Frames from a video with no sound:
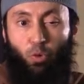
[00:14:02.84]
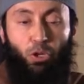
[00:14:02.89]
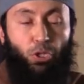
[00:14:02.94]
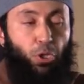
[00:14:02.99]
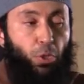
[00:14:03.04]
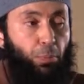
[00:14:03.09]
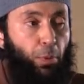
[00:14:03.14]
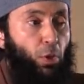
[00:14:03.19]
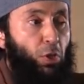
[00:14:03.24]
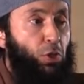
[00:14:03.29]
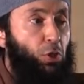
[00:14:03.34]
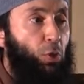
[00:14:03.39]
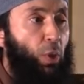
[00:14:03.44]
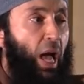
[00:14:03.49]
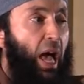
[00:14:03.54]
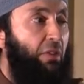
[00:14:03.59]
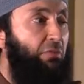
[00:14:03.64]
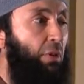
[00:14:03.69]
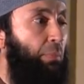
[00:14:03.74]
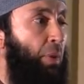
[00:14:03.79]
we're supposed to
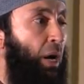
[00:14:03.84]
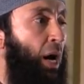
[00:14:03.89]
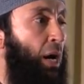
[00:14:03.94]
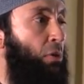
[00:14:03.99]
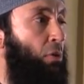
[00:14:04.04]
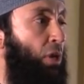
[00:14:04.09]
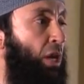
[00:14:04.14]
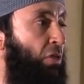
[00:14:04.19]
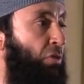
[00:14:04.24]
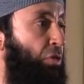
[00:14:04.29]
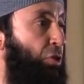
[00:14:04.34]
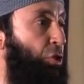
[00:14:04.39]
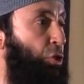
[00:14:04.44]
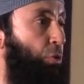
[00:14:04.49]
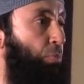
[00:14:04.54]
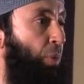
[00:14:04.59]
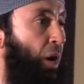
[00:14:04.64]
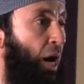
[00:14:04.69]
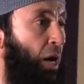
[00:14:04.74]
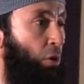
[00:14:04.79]
have a model, and
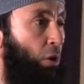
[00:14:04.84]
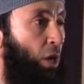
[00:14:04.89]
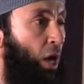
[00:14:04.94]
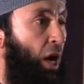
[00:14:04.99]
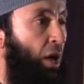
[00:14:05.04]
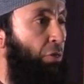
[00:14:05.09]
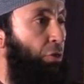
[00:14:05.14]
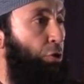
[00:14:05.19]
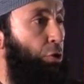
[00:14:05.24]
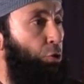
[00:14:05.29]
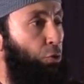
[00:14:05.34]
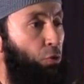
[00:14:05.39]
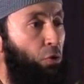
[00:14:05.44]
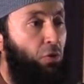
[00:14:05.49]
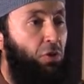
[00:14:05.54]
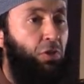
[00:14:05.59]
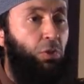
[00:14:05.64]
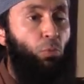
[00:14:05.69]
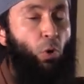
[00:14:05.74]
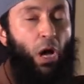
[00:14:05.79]
this model on this
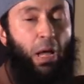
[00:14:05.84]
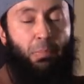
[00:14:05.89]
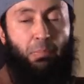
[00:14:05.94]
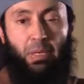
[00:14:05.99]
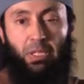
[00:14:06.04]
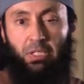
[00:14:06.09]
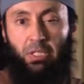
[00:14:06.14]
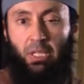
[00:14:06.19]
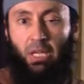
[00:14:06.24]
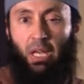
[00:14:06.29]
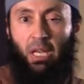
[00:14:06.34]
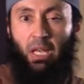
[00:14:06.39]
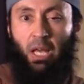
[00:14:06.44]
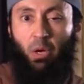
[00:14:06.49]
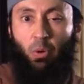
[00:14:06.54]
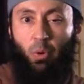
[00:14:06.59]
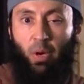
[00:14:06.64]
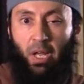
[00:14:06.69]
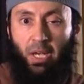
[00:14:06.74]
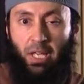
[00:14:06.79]
earth is Muhammad
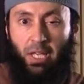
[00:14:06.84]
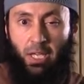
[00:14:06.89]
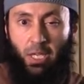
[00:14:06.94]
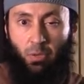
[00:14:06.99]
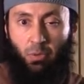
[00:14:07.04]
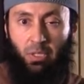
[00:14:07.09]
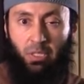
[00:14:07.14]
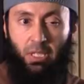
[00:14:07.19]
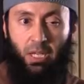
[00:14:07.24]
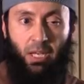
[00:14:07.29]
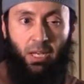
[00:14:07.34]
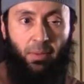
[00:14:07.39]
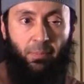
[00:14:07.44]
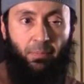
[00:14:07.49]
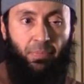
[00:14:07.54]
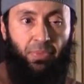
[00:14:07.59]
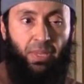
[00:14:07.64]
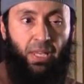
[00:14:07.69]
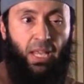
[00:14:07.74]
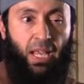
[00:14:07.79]
sallallahu alayhi
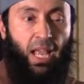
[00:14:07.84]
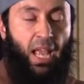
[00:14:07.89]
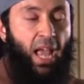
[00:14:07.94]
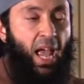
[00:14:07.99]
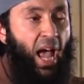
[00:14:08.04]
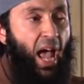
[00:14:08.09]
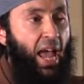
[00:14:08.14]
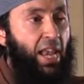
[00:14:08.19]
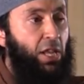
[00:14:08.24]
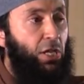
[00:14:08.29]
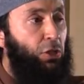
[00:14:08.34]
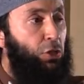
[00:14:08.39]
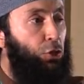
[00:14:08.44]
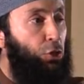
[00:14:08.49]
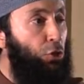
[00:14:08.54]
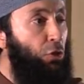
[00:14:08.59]
wasallam. And his